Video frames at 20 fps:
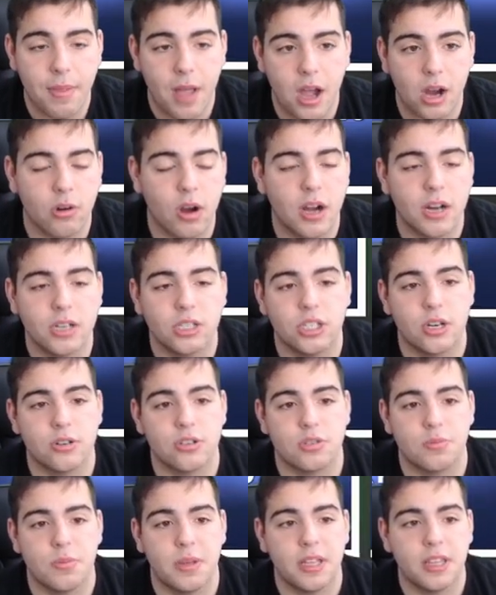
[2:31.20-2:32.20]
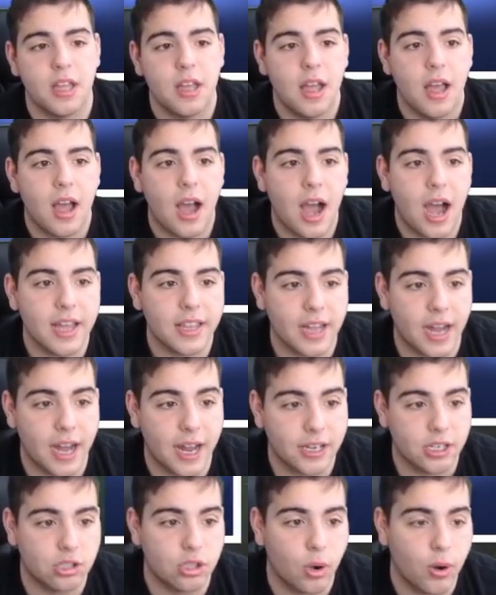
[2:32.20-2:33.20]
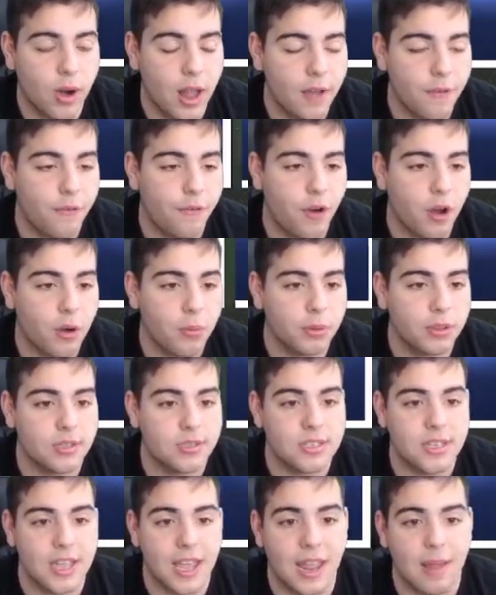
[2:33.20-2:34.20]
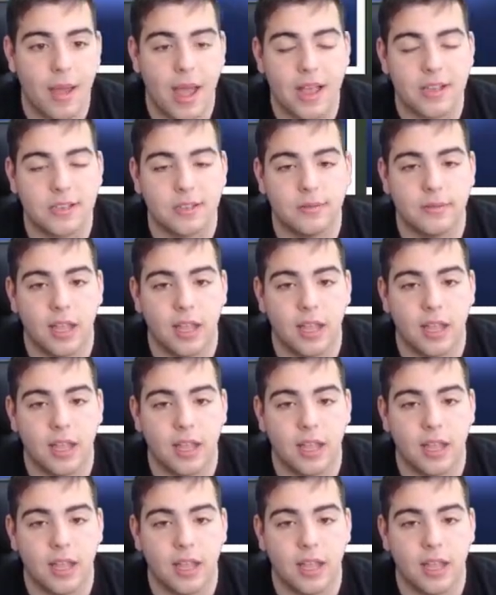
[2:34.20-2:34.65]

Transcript: not grinding J R Smith. I, I just don't have fun with this game as of